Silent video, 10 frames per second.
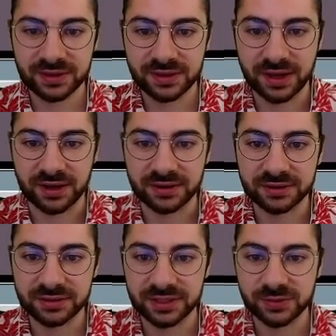Now,
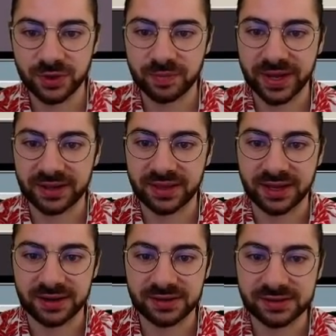let's work back that
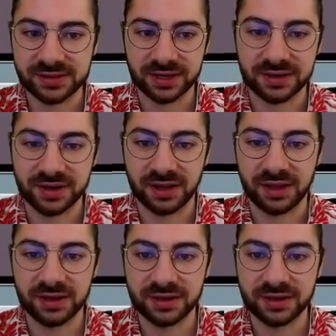second color.